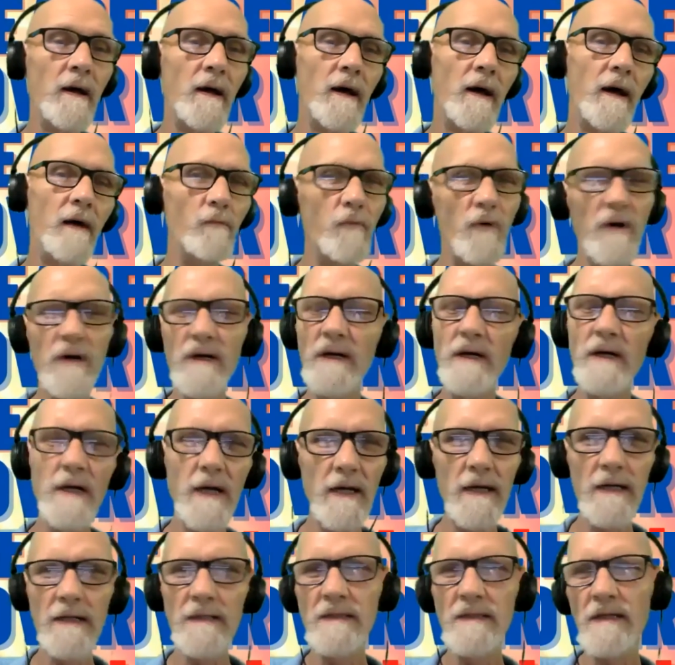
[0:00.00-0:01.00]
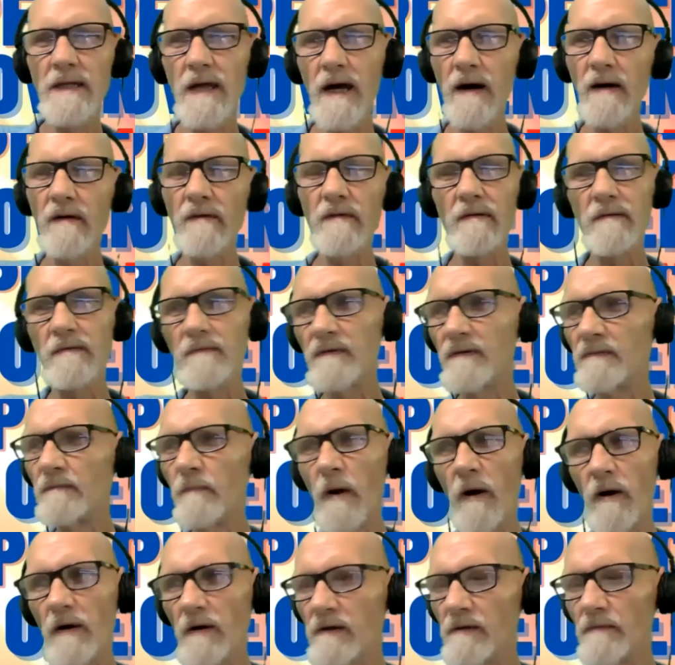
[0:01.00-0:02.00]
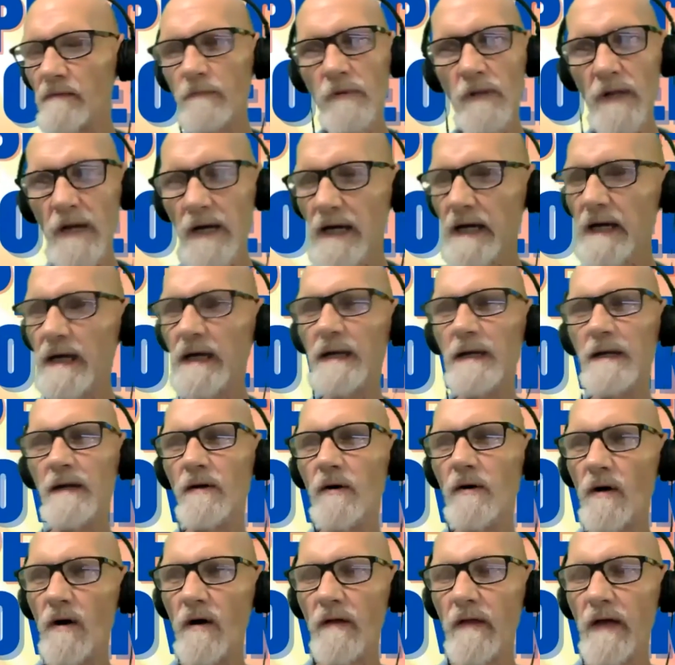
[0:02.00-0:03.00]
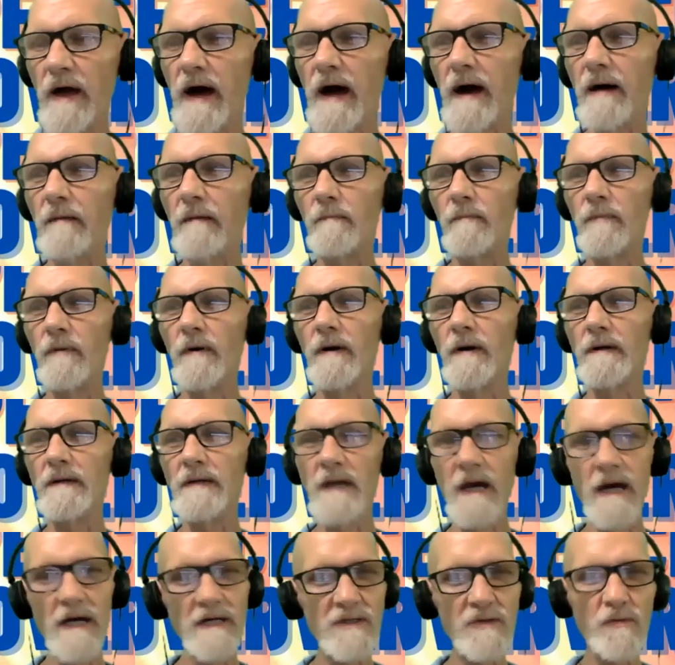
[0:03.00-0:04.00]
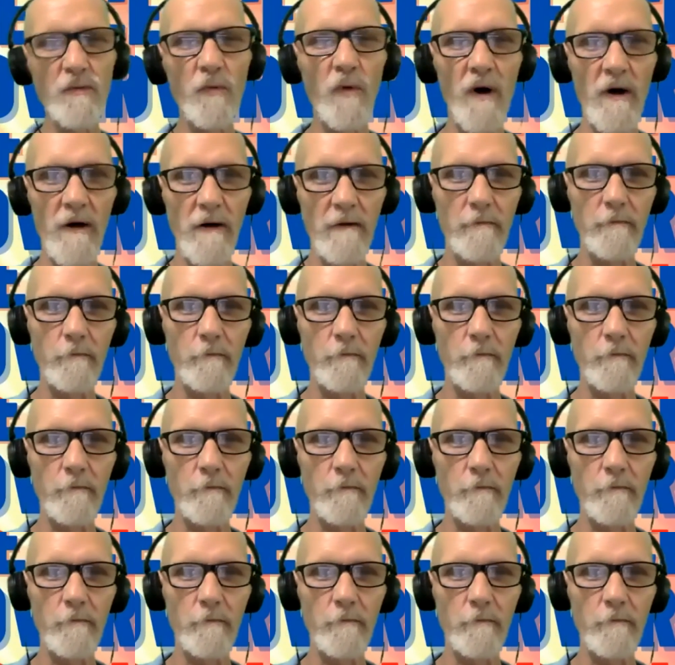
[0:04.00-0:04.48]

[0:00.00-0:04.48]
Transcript: And we can get into that part of the plan and all that, but guess what?